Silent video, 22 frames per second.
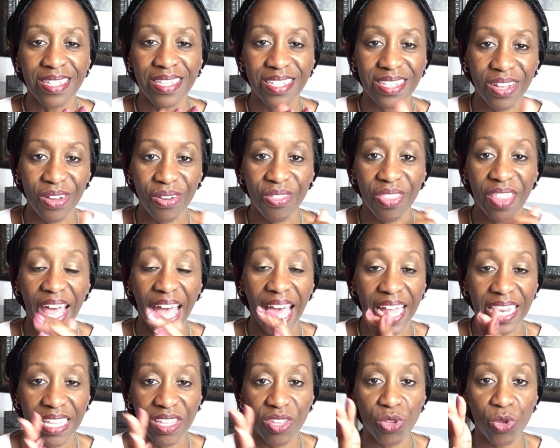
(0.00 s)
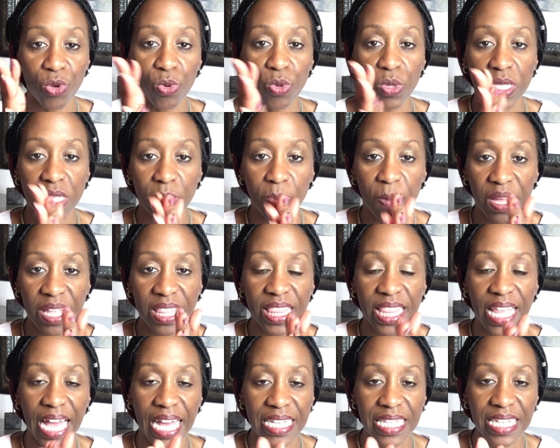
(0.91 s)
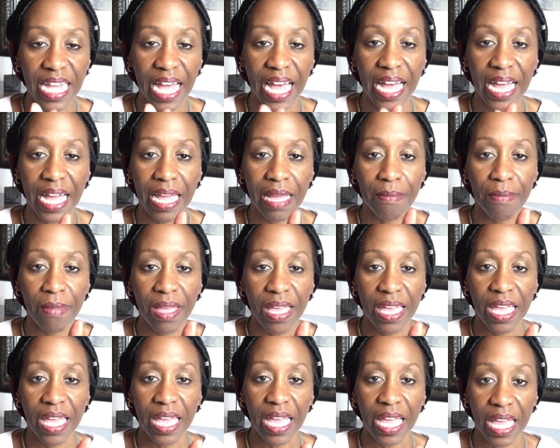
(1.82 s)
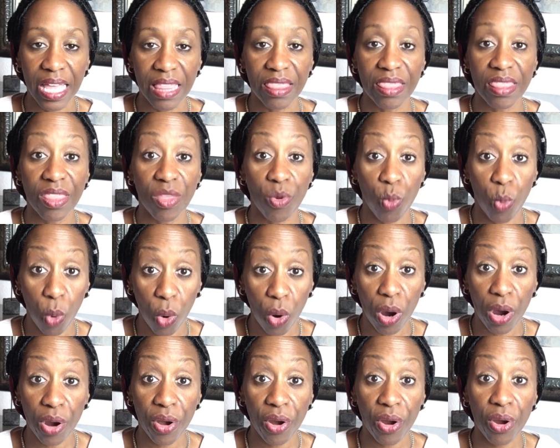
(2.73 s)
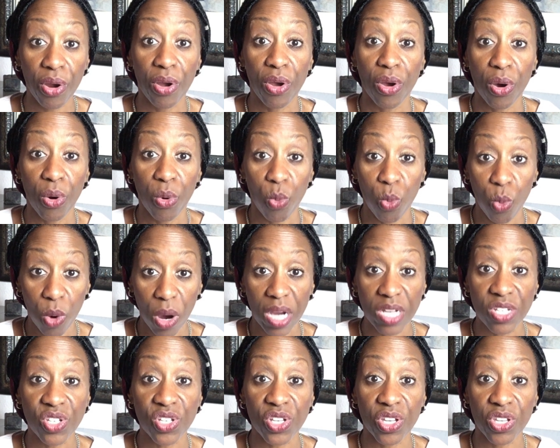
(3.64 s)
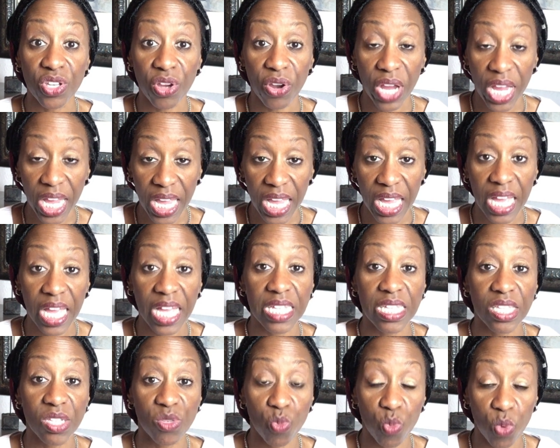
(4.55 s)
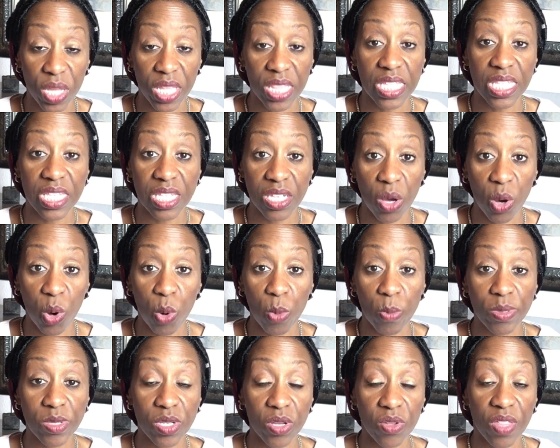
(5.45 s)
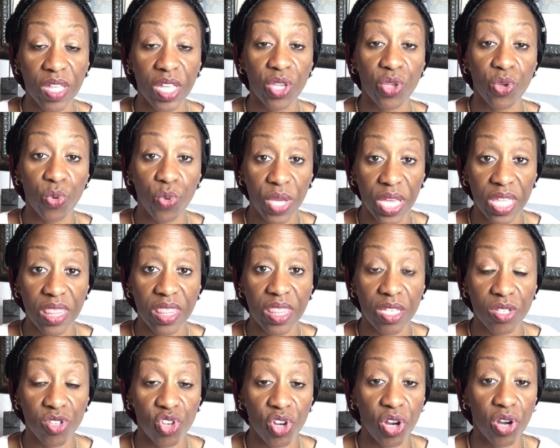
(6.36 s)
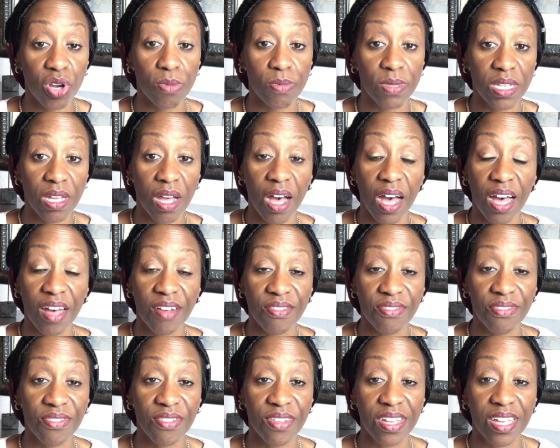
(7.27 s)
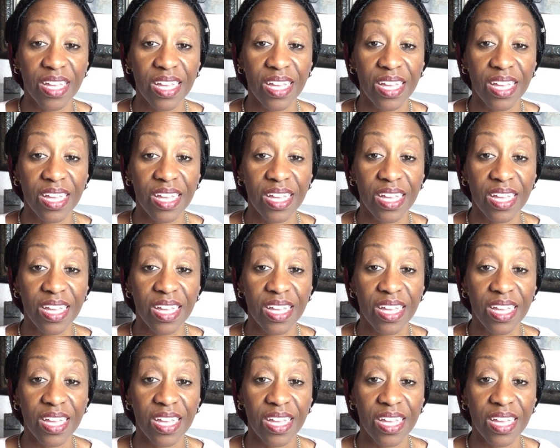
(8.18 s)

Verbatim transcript: so that you spend that time in the water washing your hands with soap so that you get the germs off.